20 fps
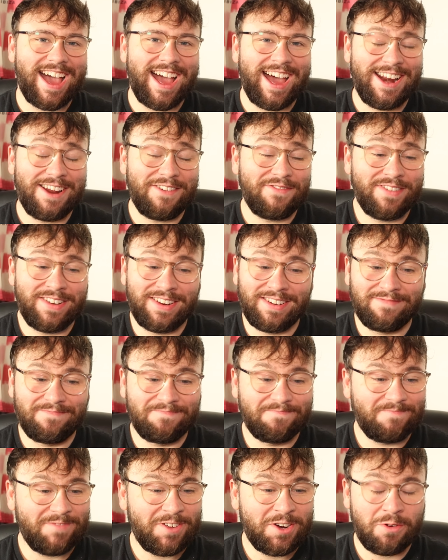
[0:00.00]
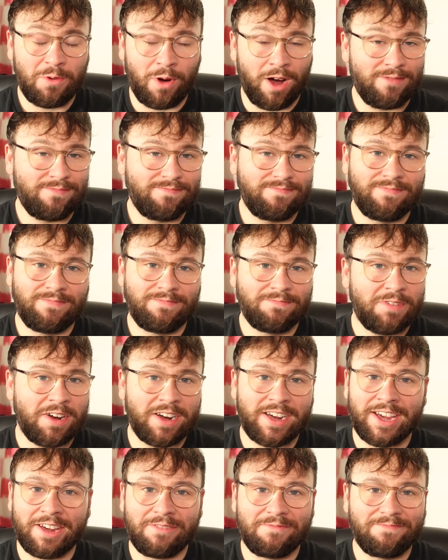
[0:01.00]
And I think, you know what?
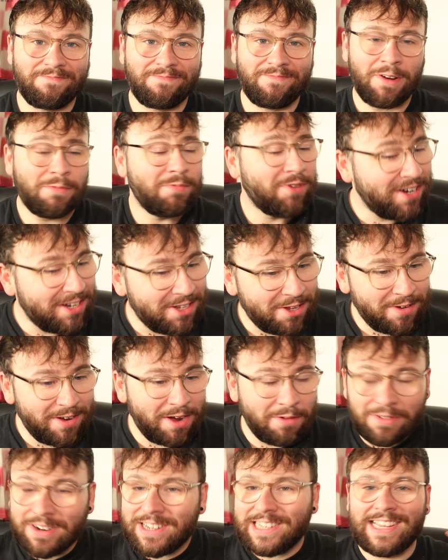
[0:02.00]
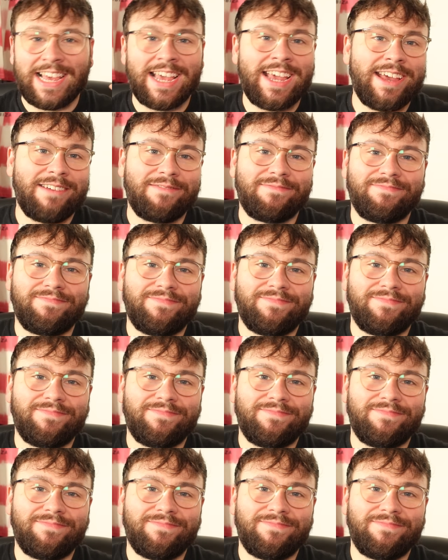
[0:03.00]
Fuck it. I'm going to do it. I'm going to say it.